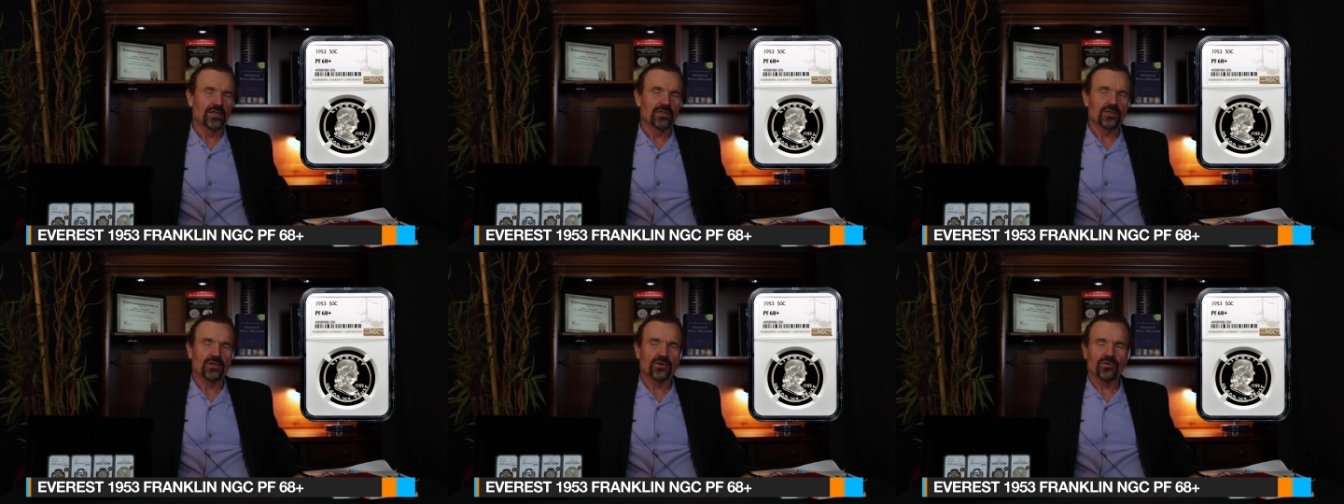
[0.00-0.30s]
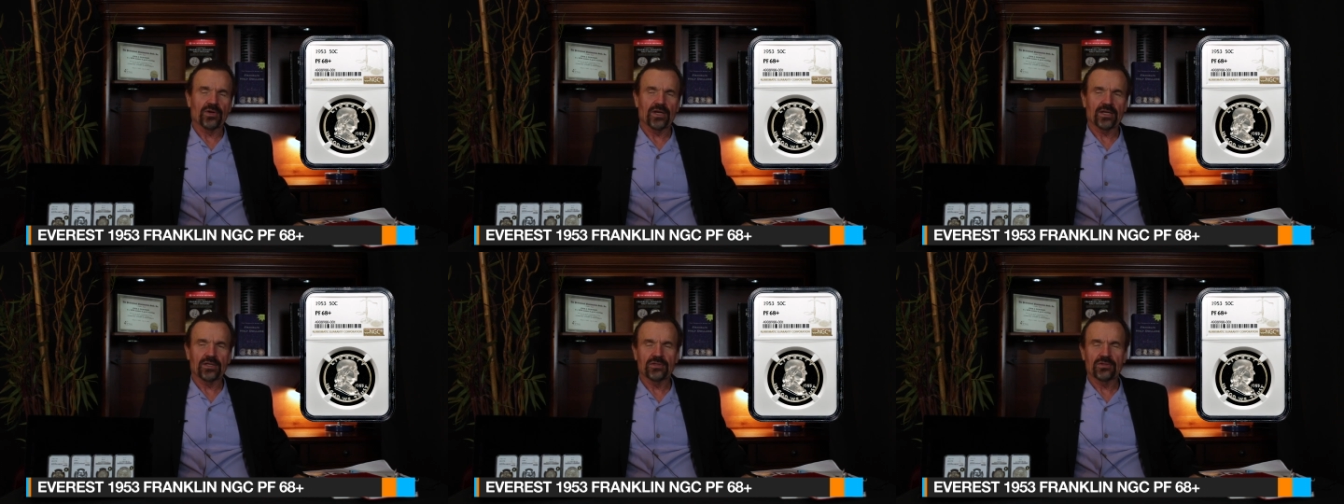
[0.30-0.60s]
The
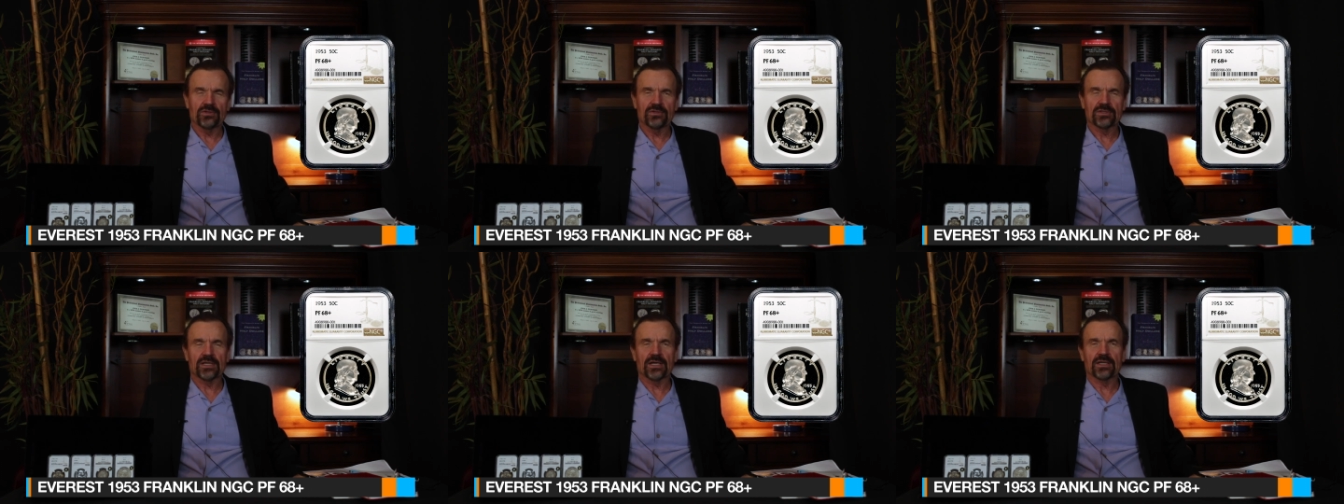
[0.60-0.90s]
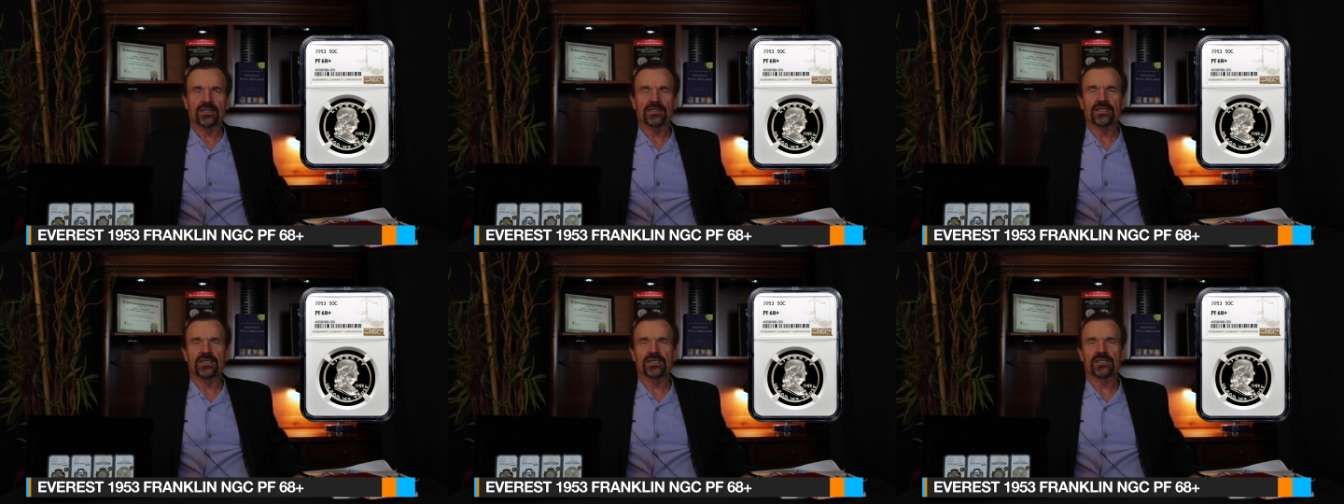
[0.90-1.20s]
great news
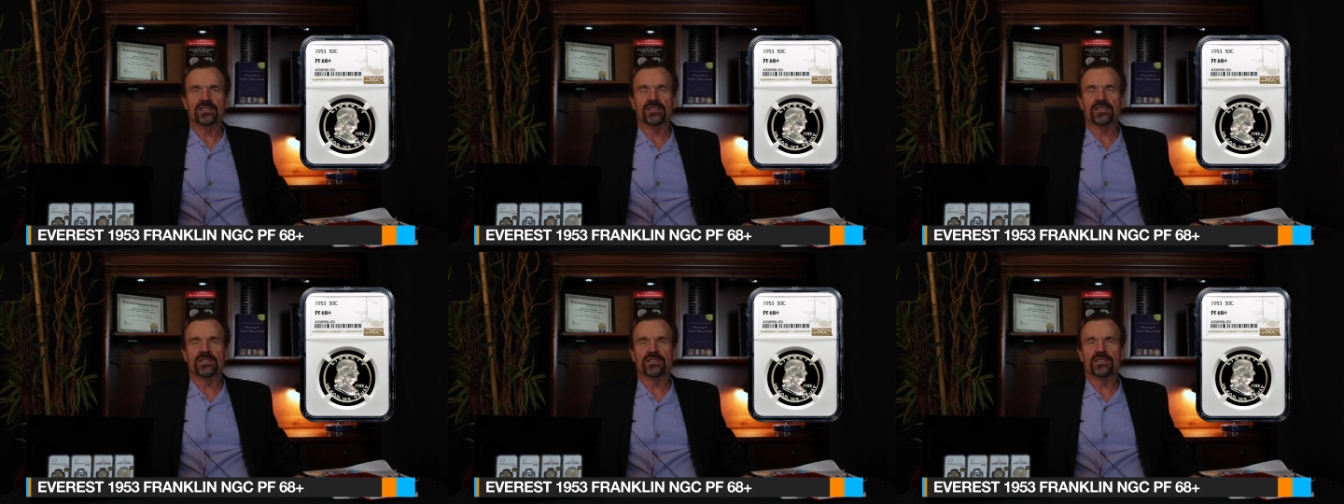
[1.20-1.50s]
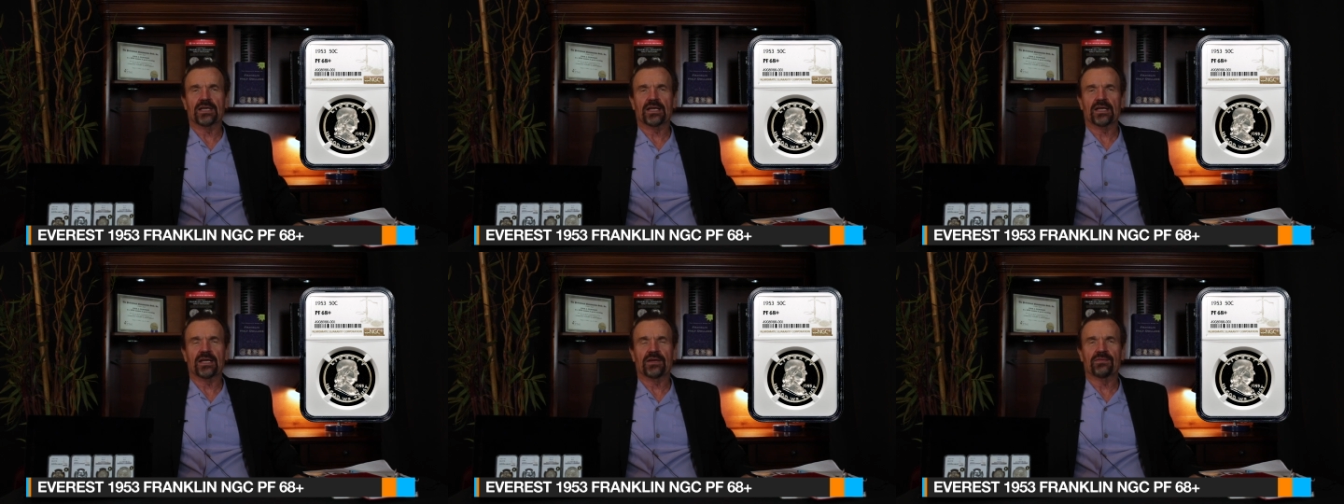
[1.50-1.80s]
on this is
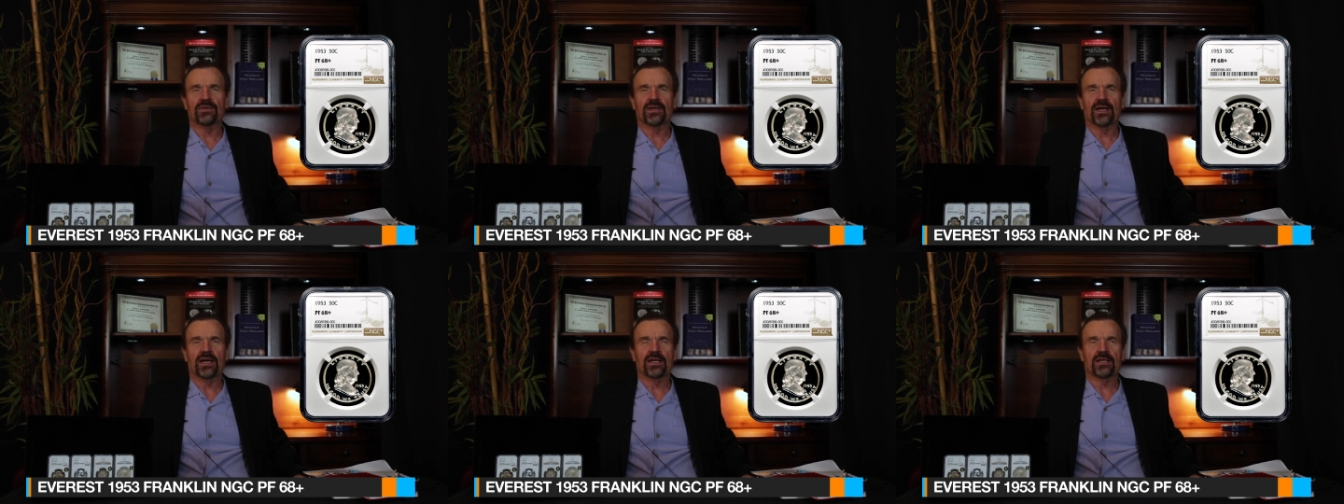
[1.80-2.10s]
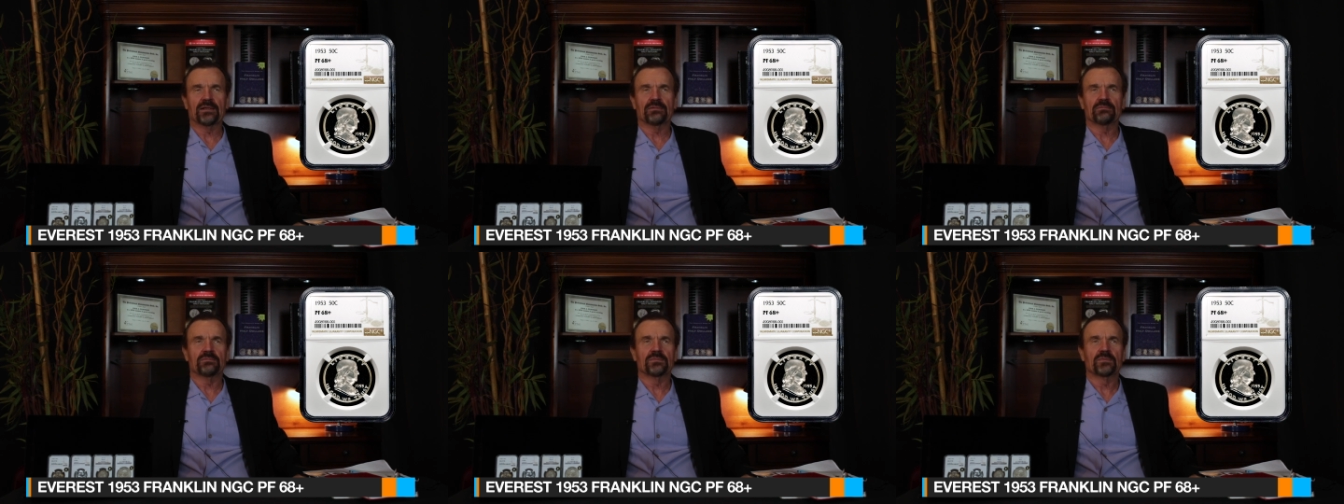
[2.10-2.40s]
that I've
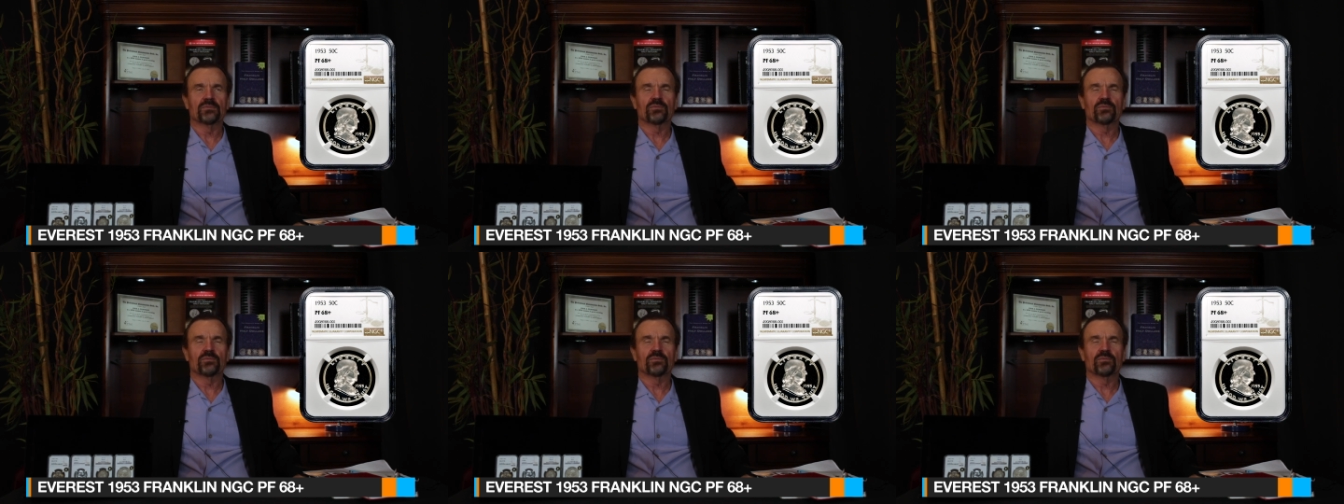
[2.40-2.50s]
got it